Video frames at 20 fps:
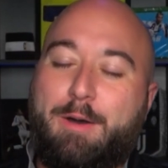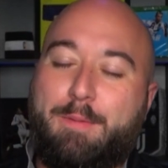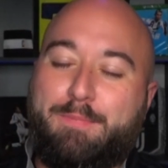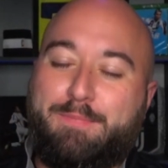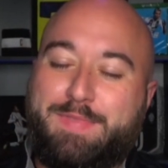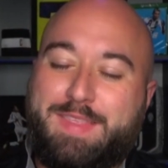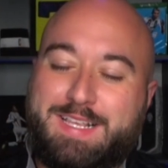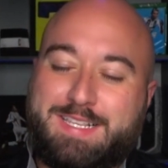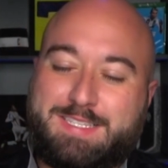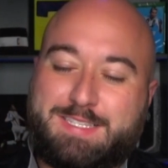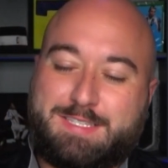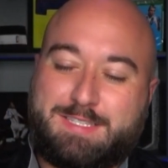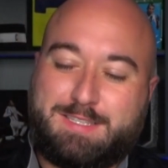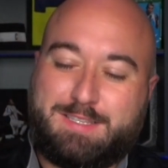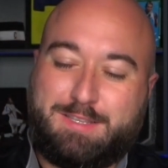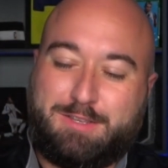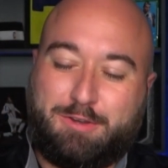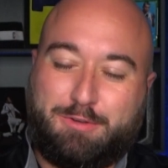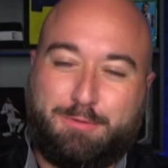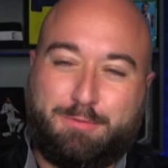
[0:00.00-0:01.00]
this
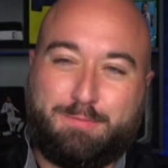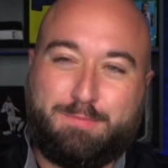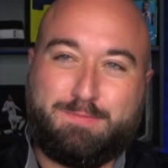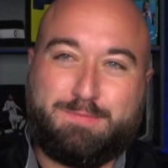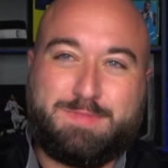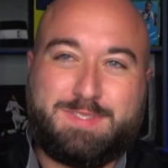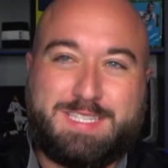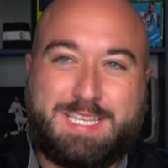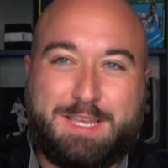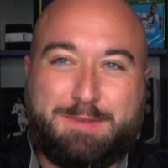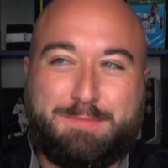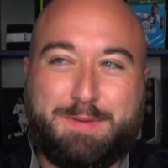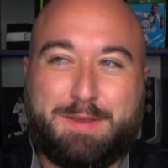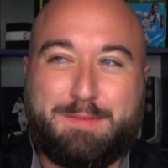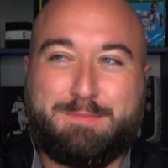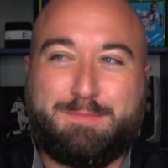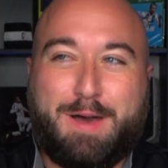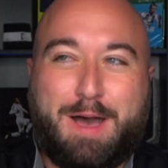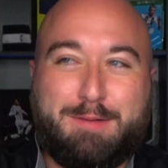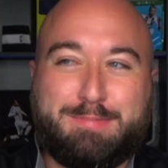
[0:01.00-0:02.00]
little tidbit
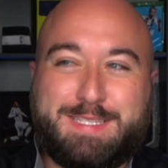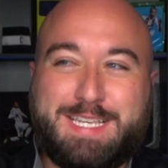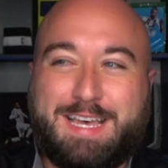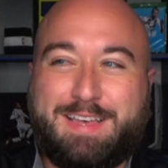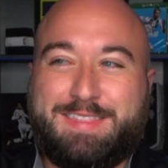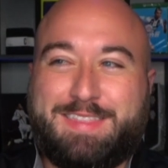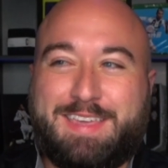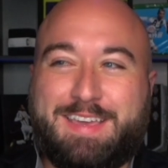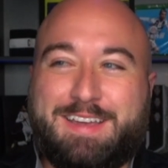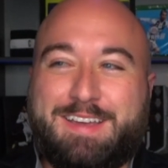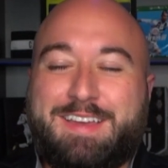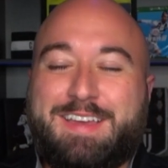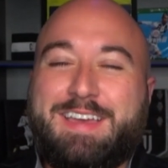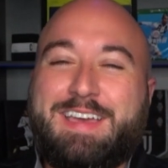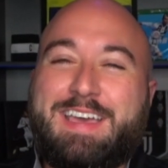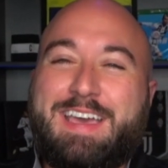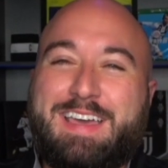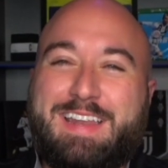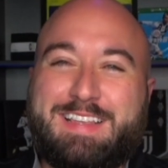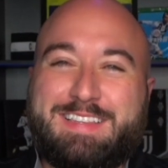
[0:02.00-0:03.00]
pops out there,
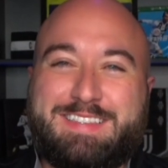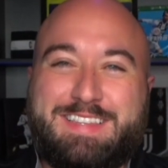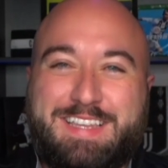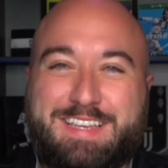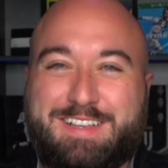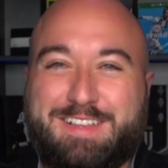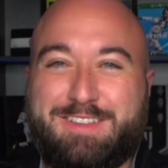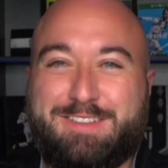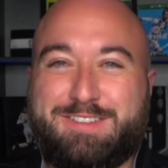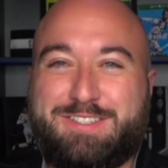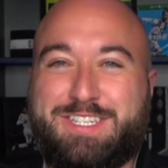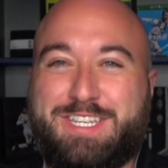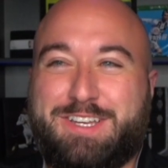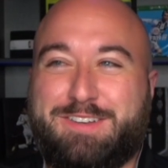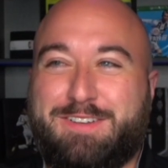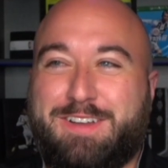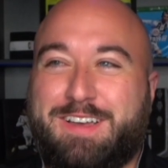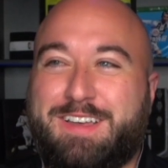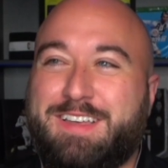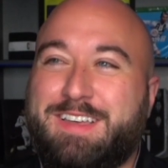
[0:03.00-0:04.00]
and it's Nicolo
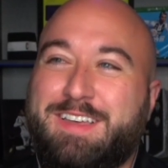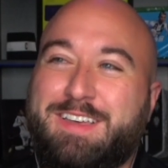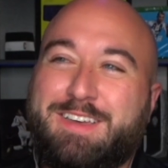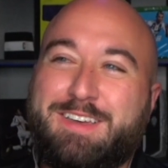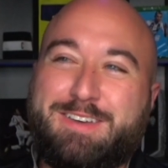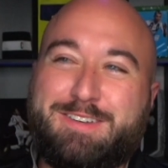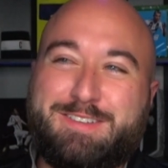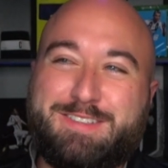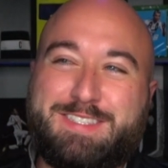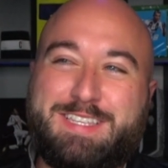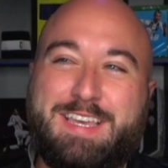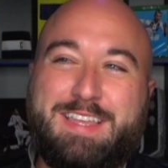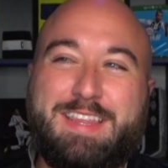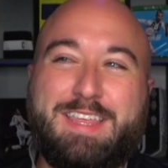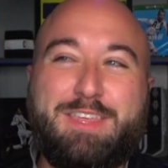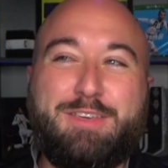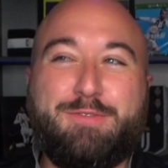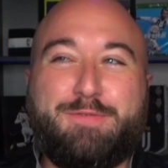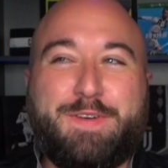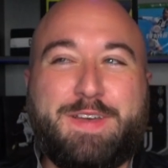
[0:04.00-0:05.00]
Schirra who's saying that
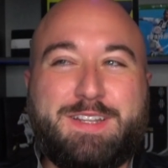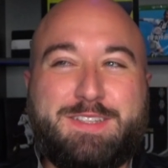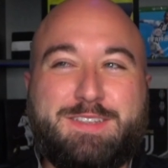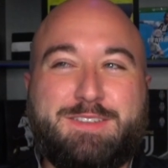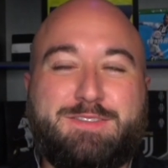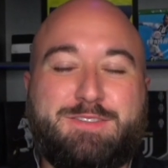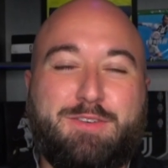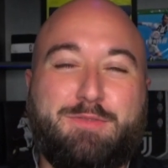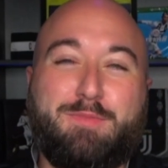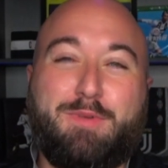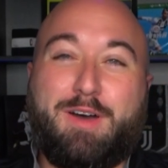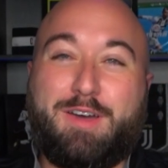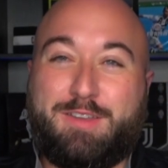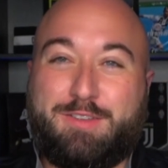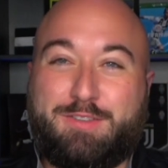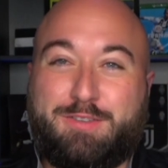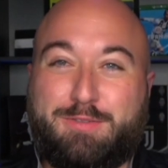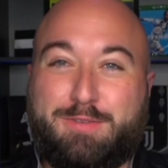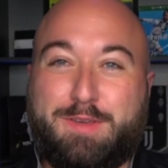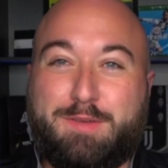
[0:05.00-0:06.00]
Juventus are
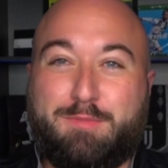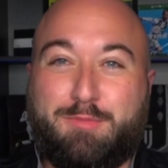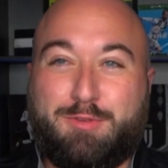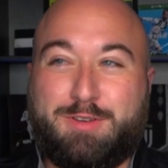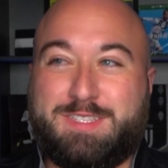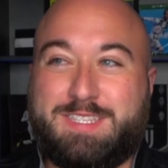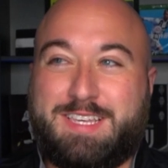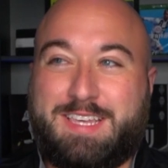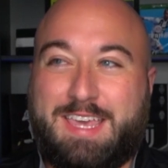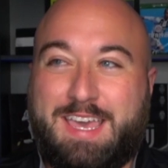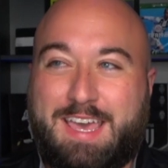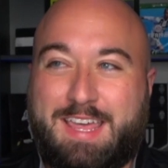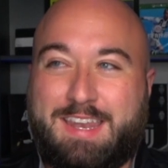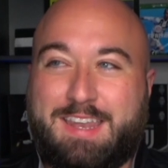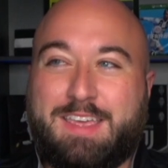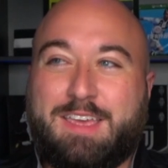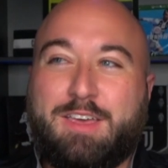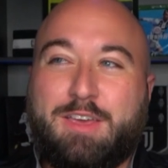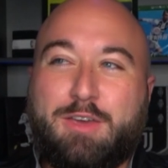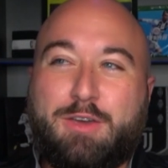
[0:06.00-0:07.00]
monitoring Moise Kean,
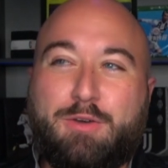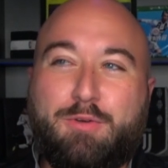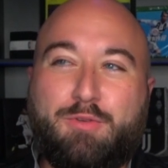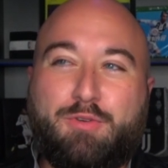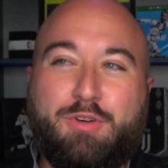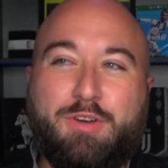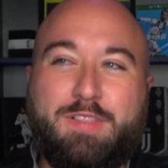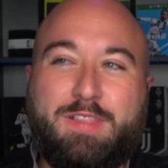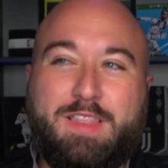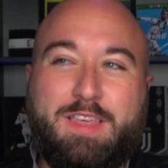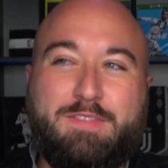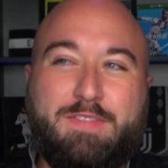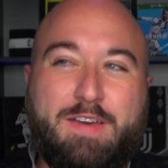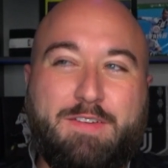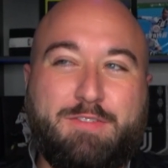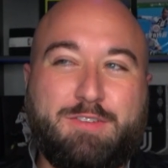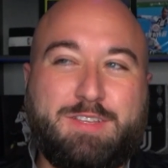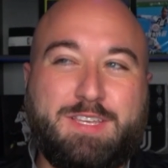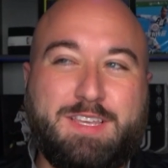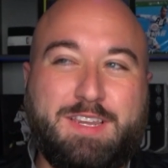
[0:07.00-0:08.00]
who could leave
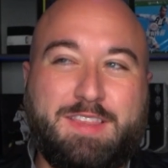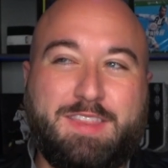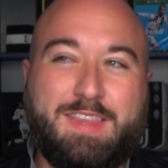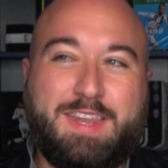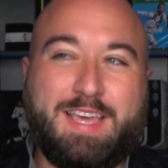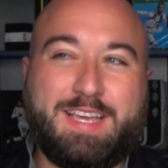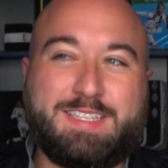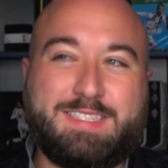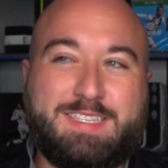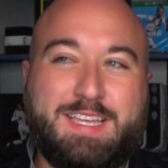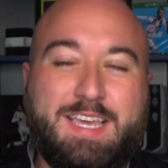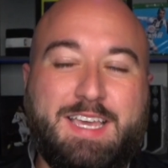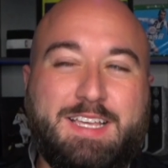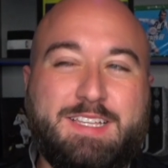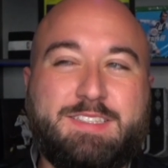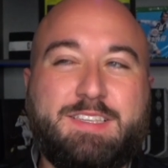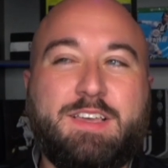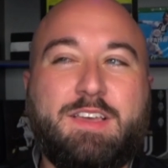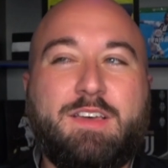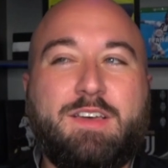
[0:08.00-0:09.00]
Everton in the next
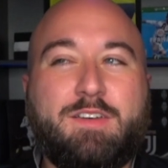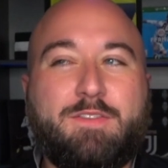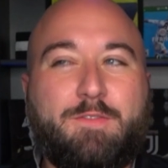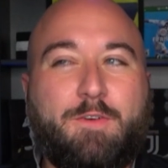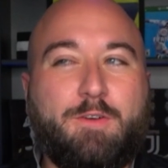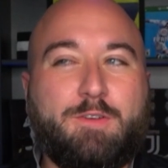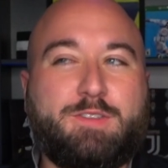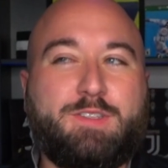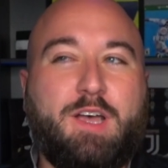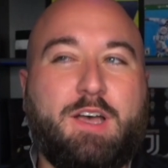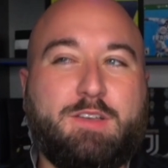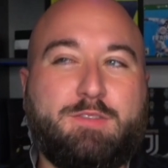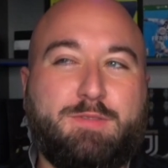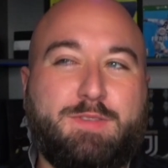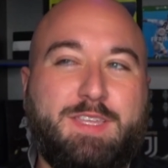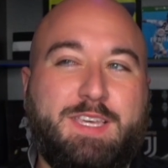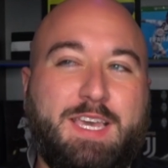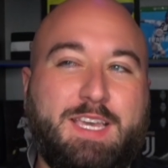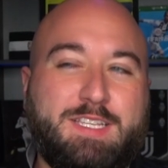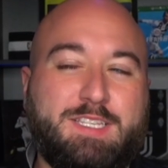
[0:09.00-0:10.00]
days. First talks with
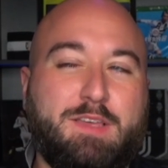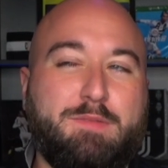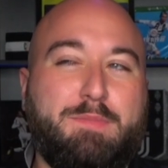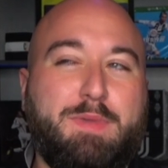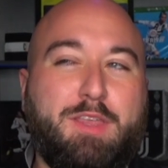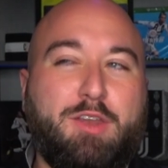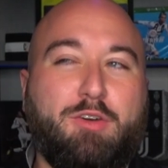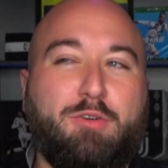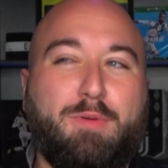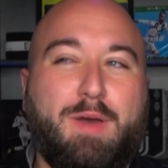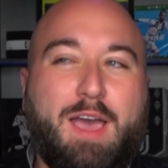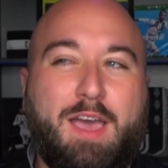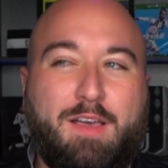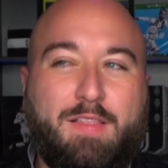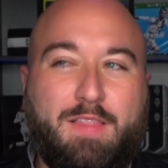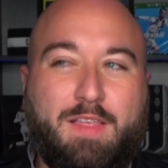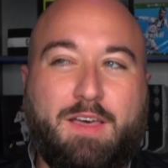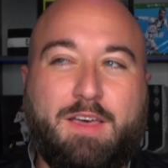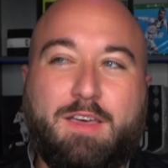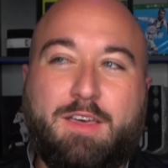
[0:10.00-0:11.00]
the agent Mino
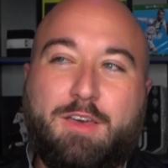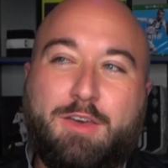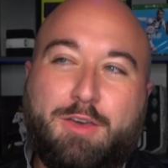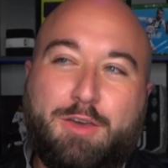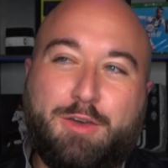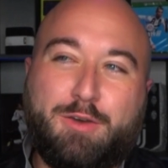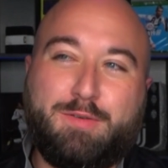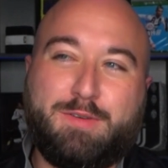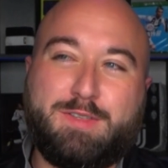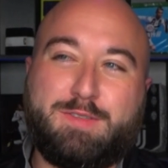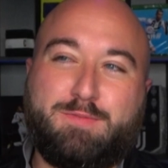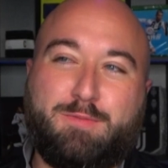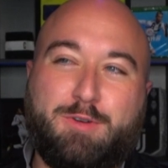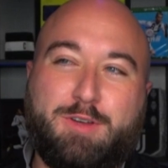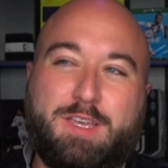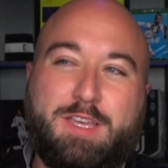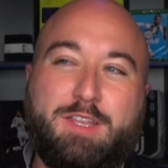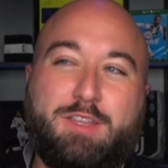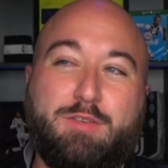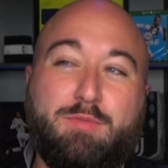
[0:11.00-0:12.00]
Raiola, who is
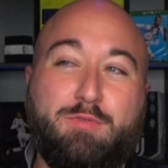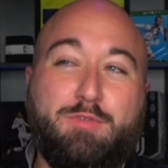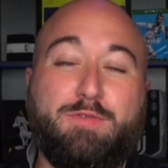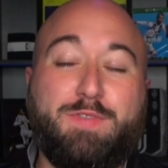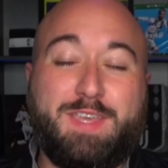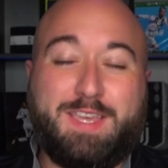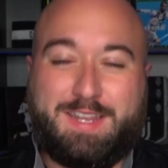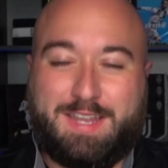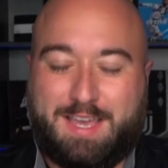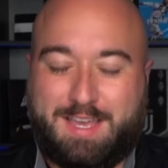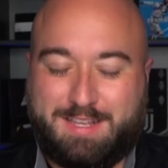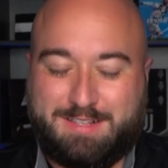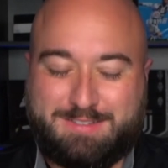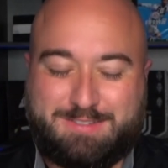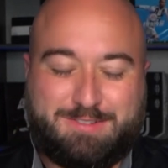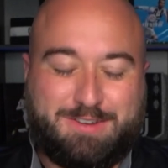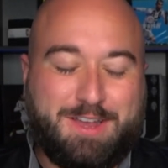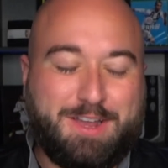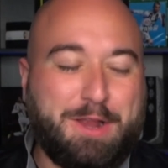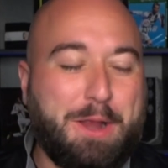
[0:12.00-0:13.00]
working to move the Italian
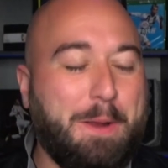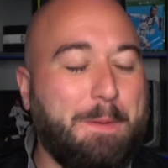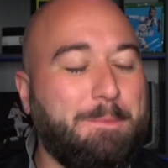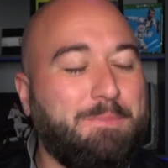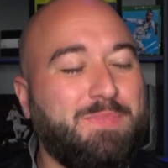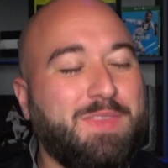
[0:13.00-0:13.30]
striker.